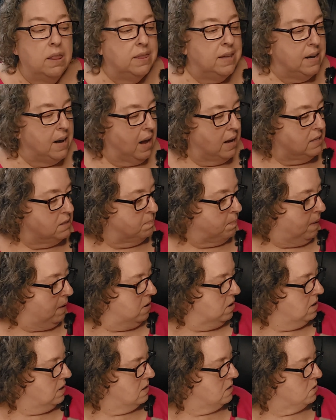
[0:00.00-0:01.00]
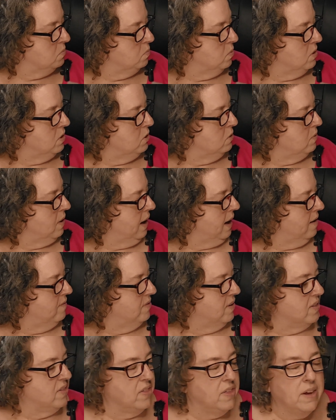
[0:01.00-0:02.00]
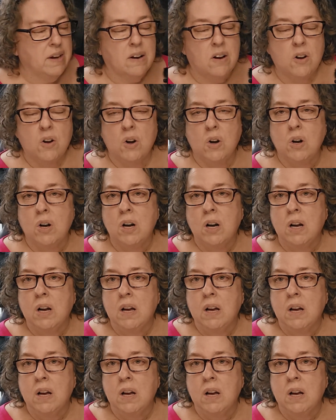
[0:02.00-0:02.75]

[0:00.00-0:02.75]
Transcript: The nice part is when you have a thicker